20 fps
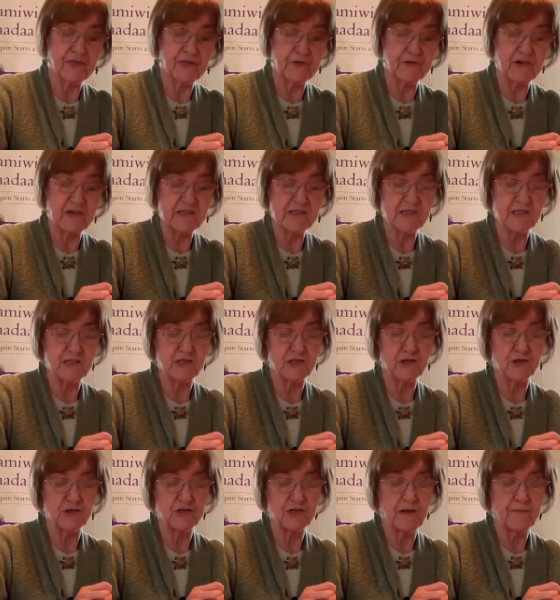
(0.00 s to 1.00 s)
three
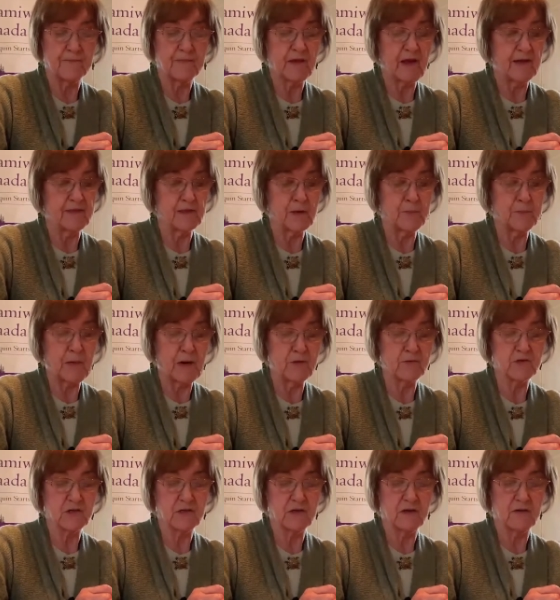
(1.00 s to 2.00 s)
sisters and the
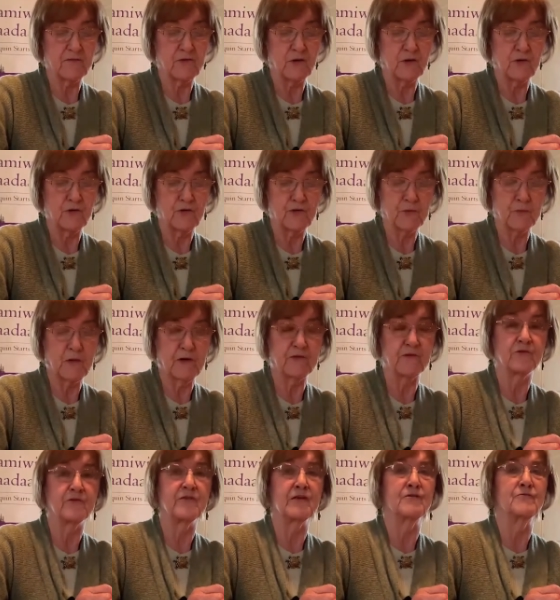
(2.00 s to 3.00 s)
bounty of the Earth
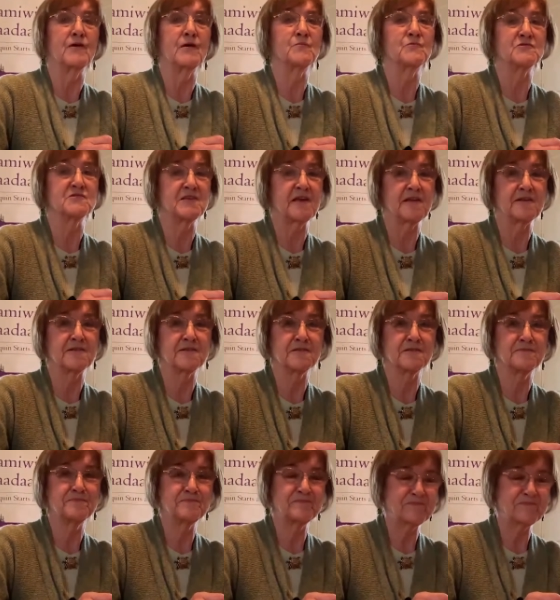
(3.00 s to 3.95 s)
Mother they represent.